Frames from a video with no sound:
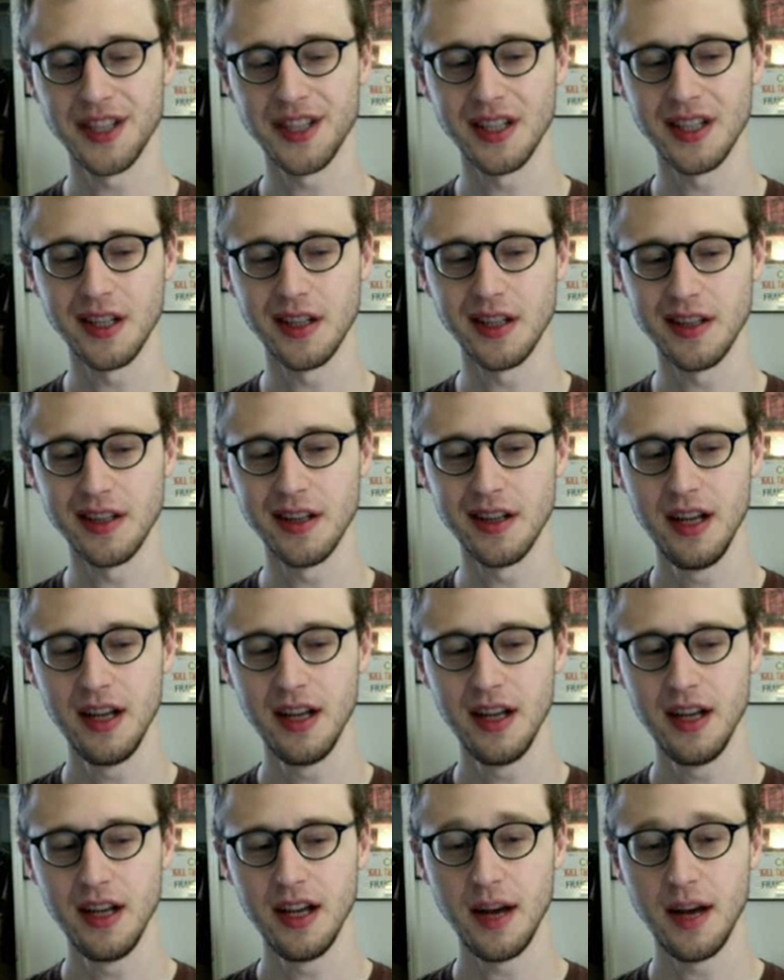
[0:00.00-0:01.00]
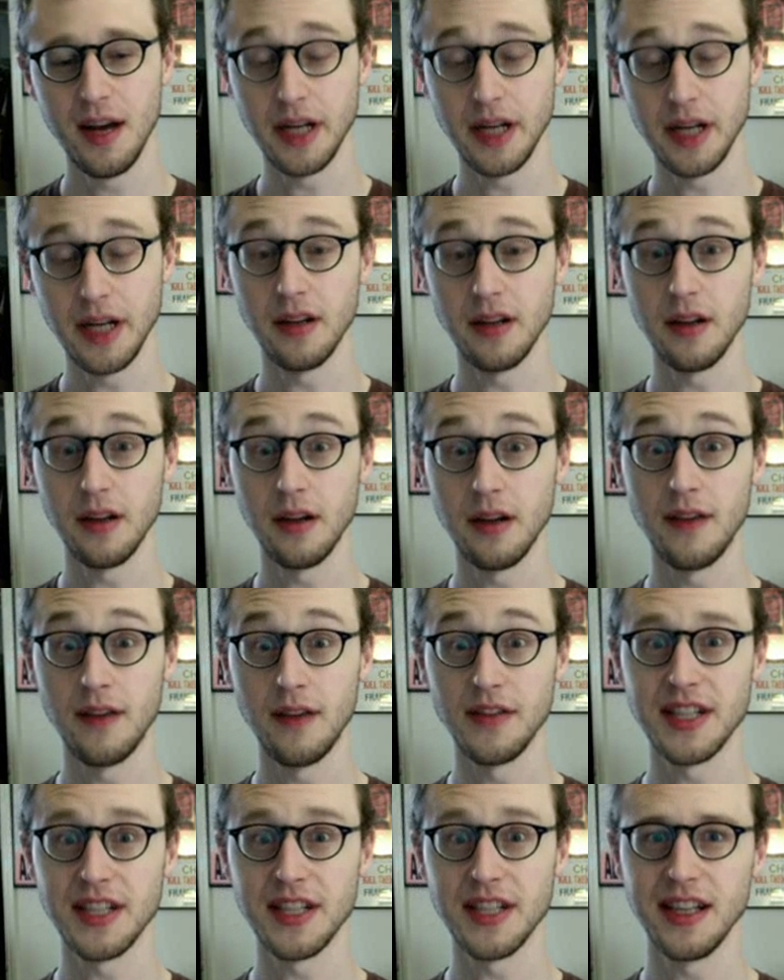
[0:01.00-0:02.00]
Uh, I mean,
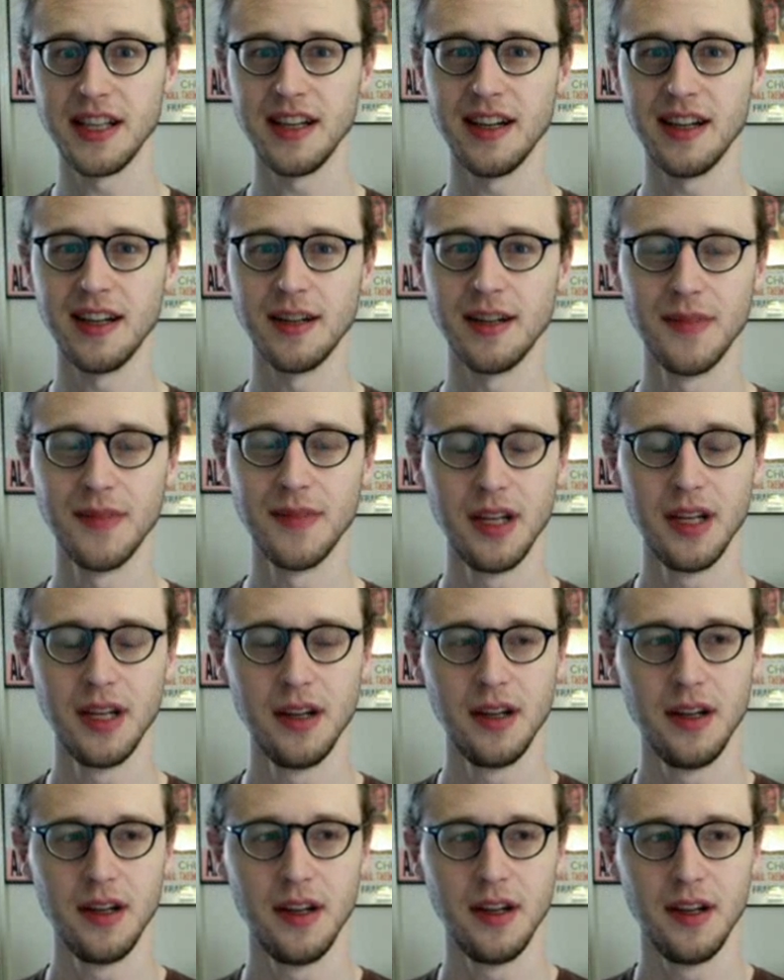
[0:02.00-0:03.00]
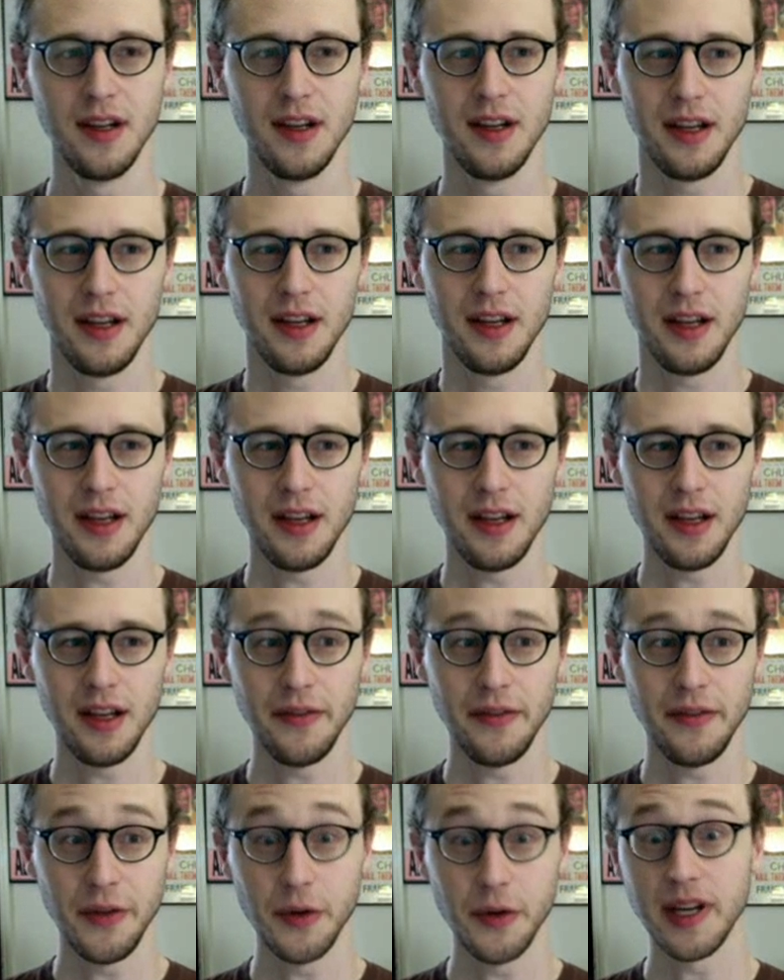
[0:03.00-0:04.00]
obviously, um,
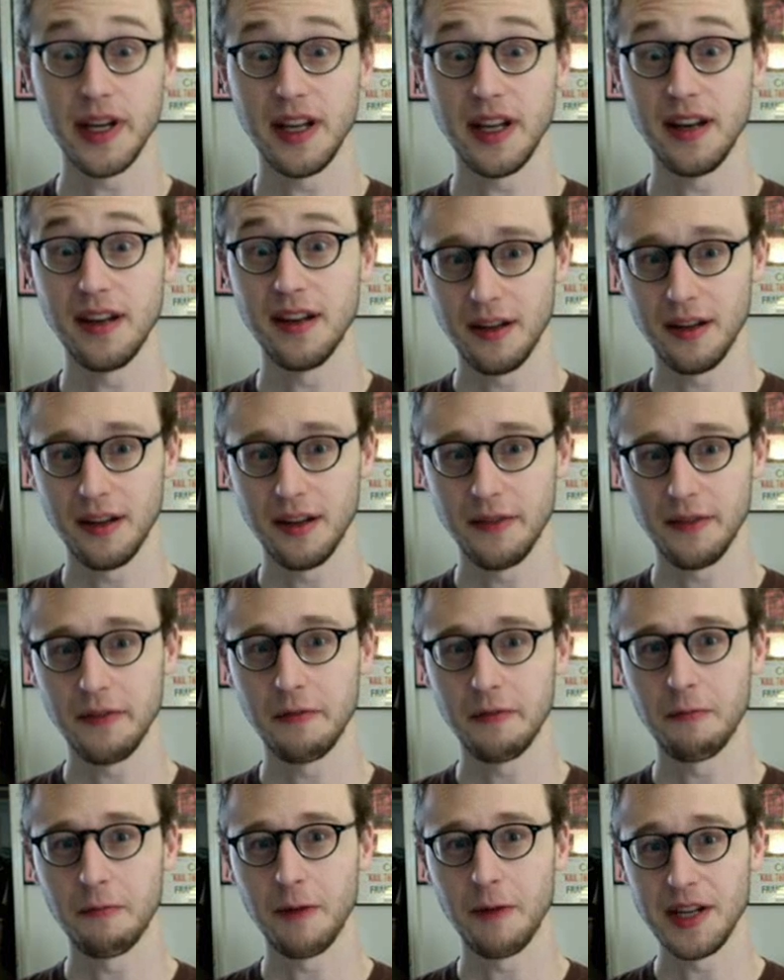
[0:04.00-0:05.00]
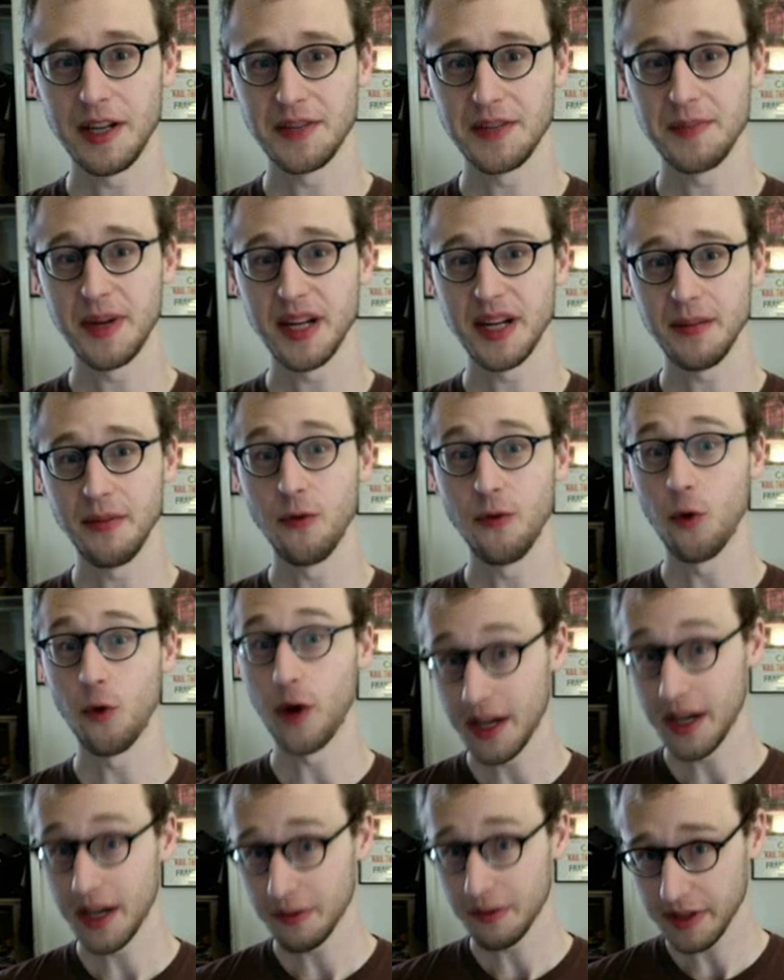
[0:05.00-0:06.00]
if you can raise money
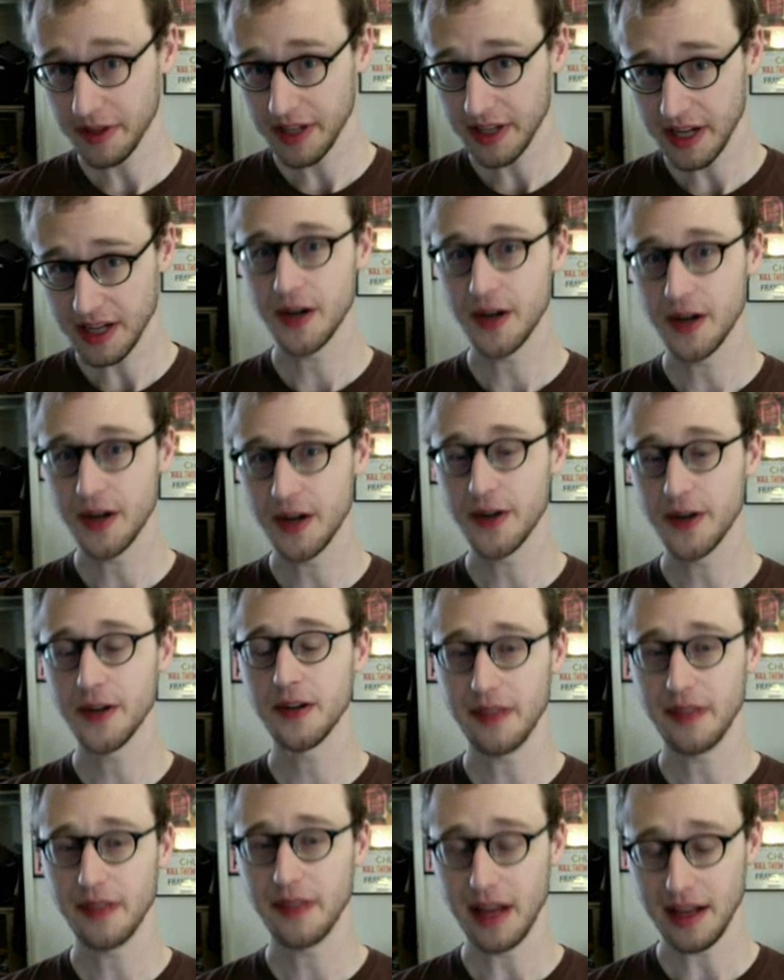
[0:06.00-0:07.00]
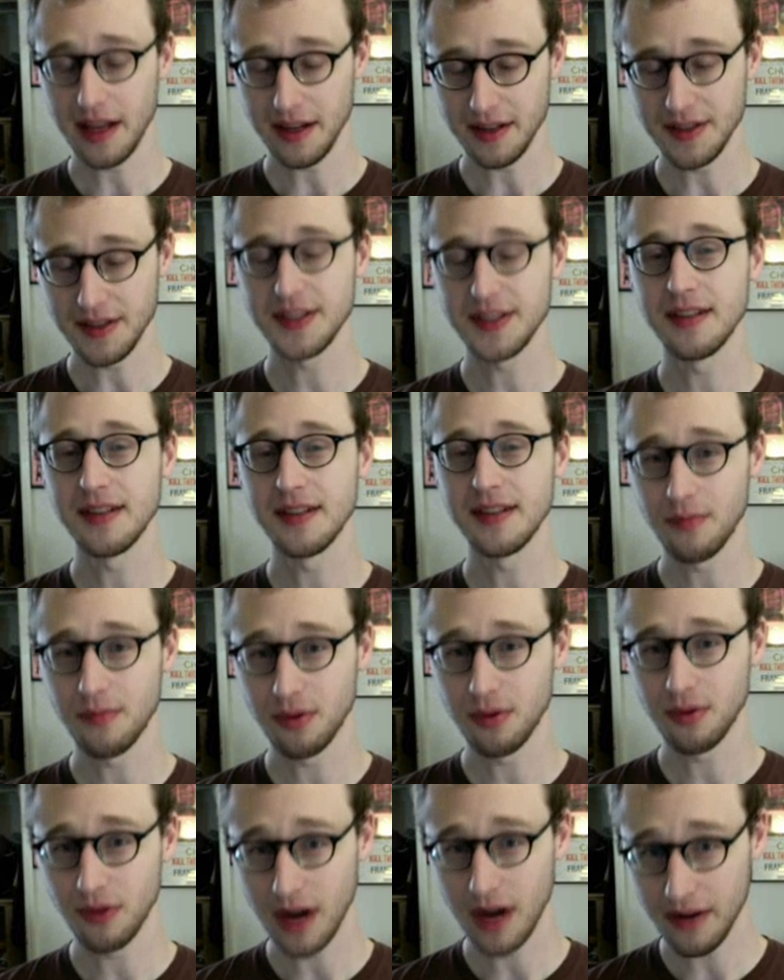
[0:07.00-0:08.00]
beforehand with Kickstarter, that is
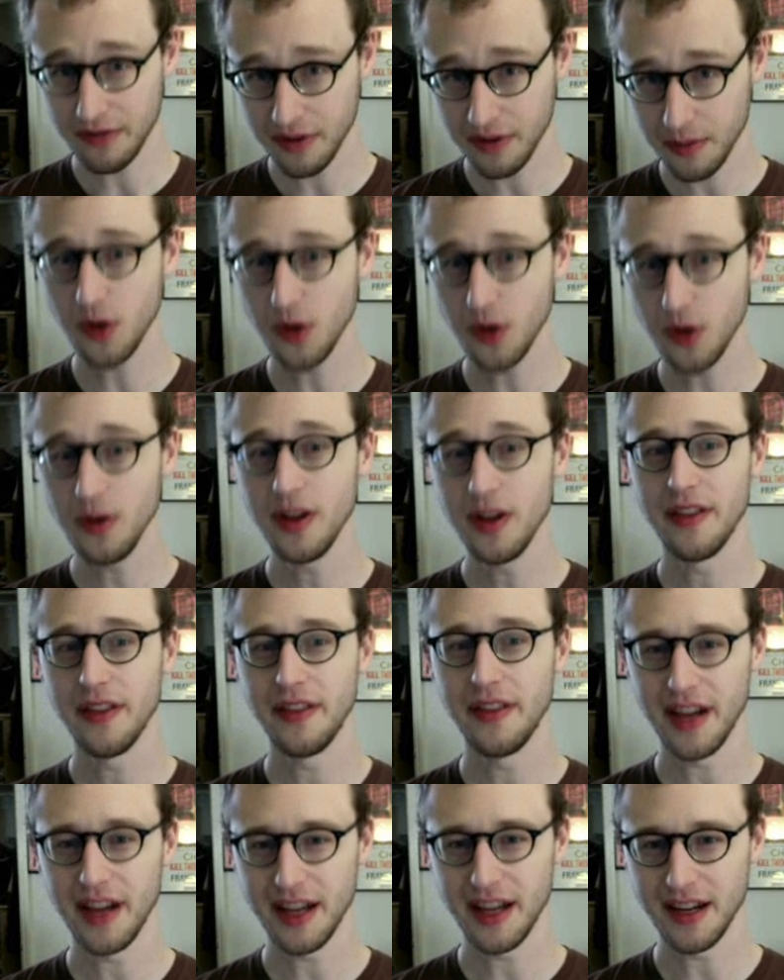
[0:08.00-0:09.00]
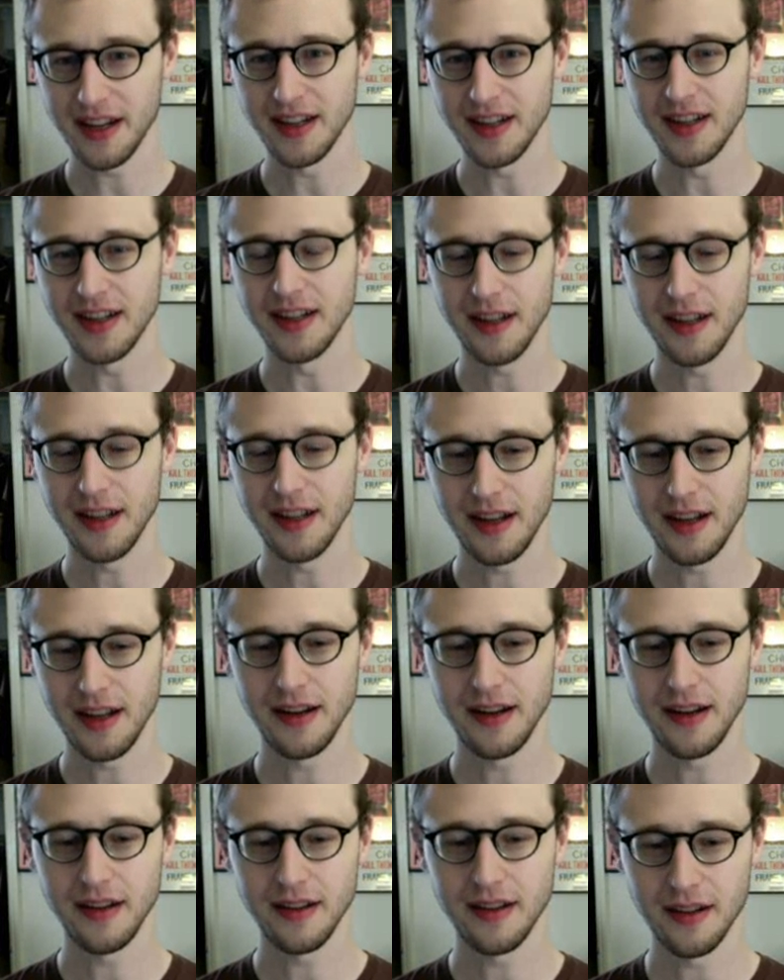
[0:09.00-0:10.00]
preferable than uh,
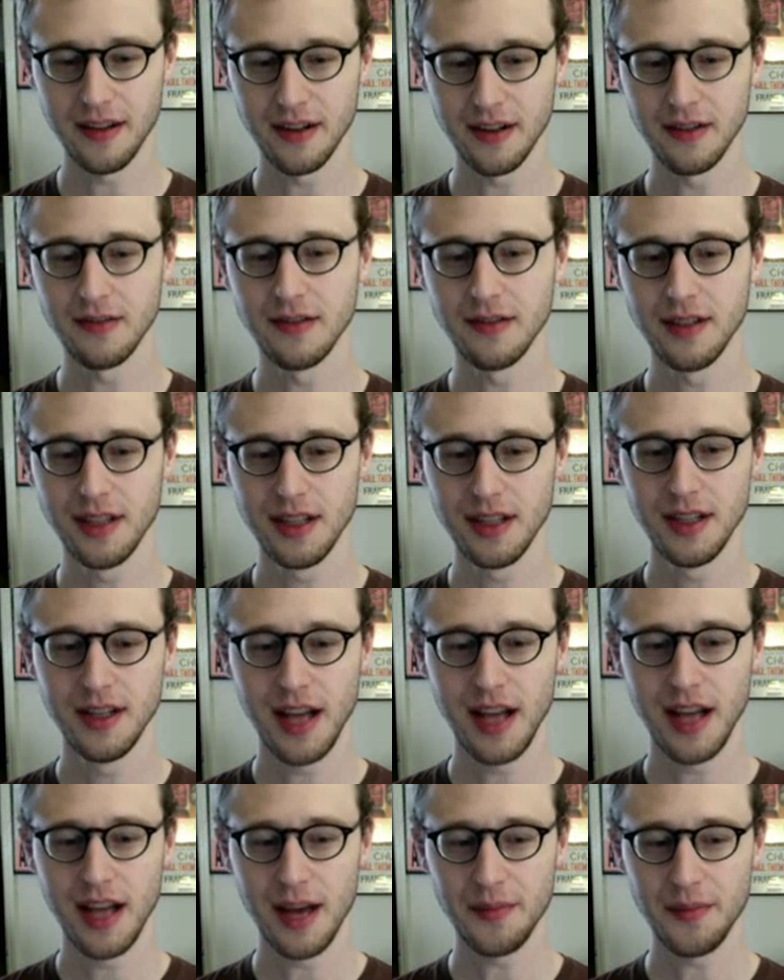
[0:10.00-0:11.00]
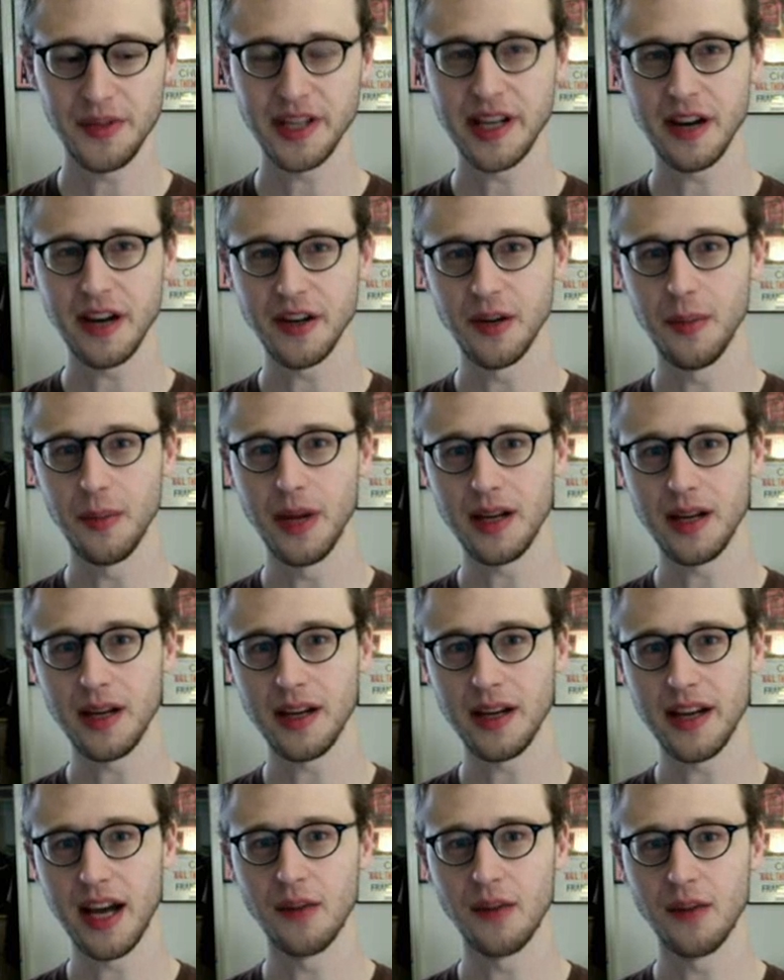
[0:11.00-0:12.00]
you know emptying out your bank
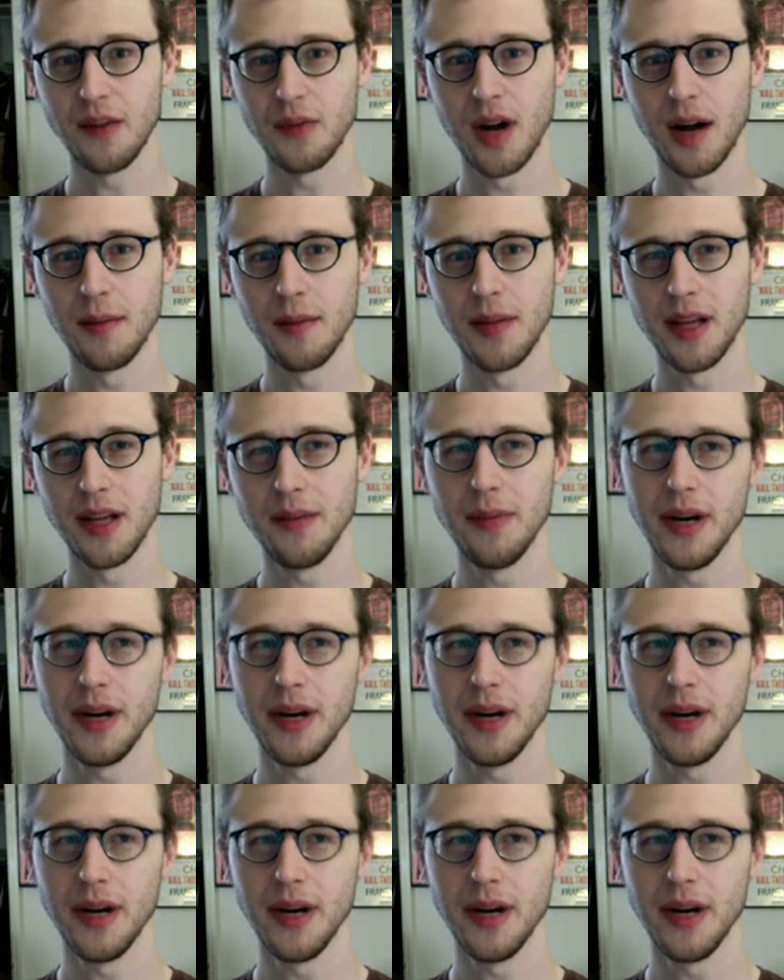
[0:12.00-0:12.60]
account, probably.